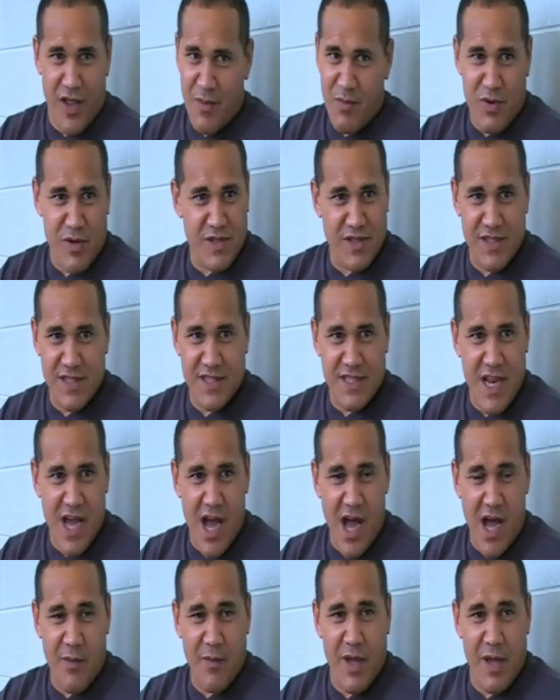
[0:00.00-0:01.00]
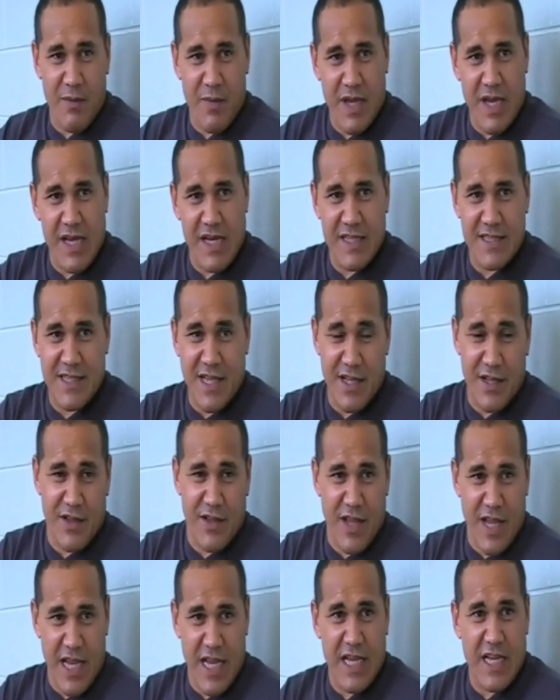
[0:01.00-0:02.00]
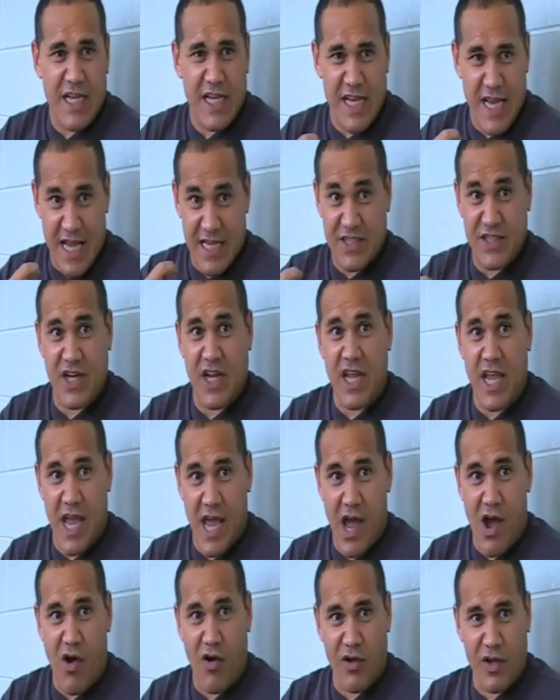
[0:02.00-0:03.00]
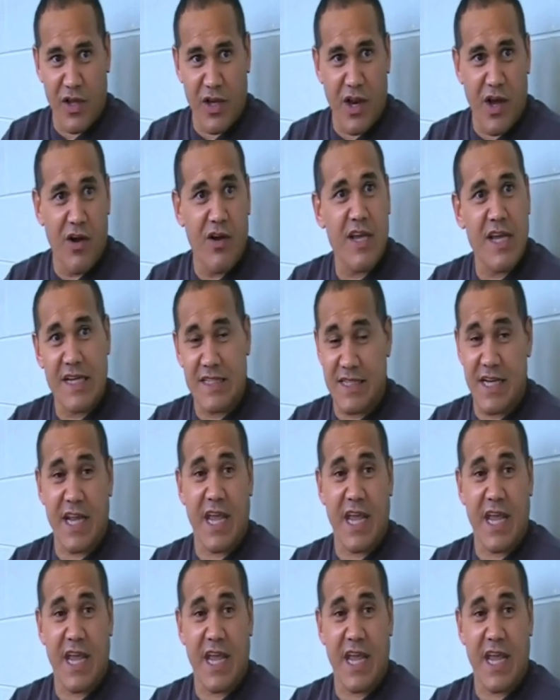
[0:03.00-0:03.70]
that person's not, man, because he has an account, you know. He has